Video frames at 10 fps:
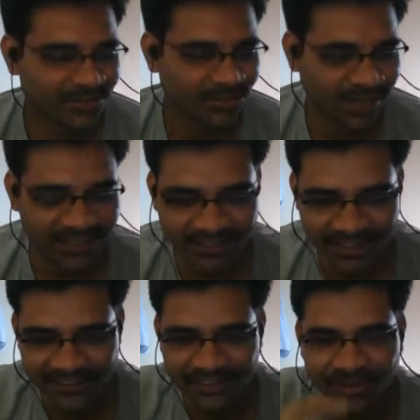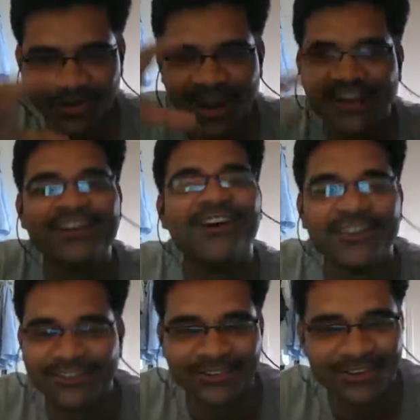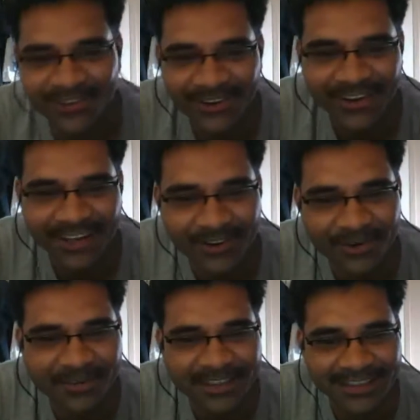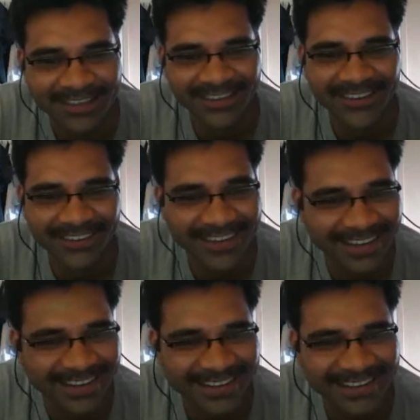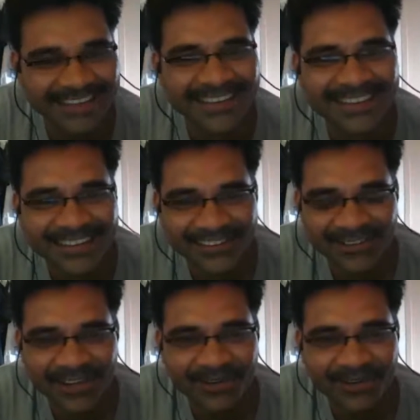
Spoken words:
So and there's no idea also around me. Okay. So I